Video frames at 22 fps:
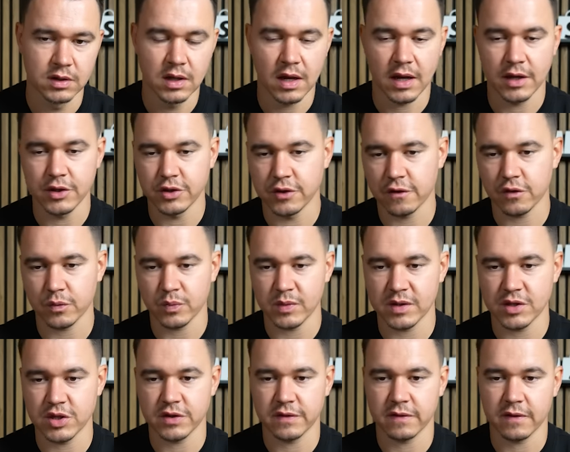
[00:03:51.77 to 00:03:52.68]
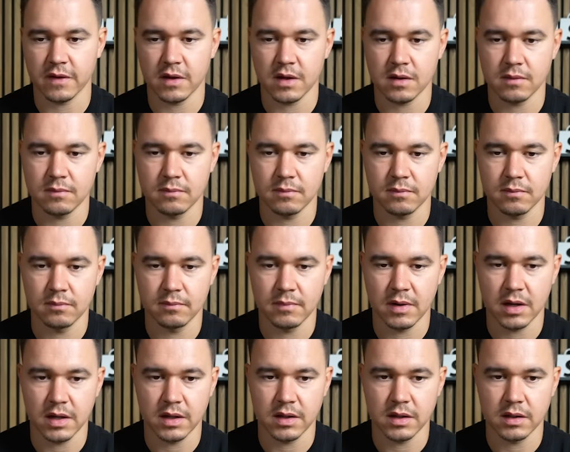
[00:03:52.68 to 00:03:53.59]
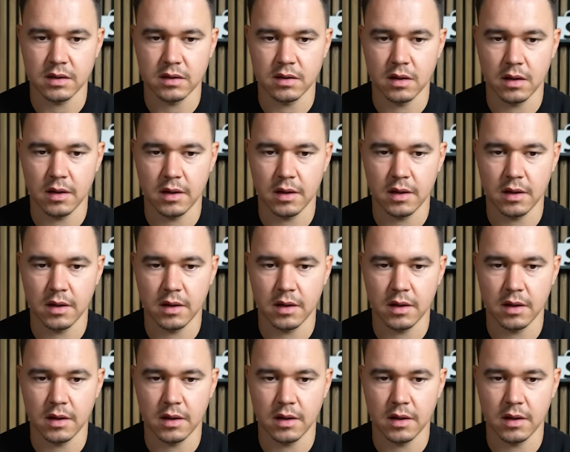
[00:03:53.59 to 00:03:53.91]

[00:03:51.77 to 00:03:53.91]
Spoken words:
I just switched my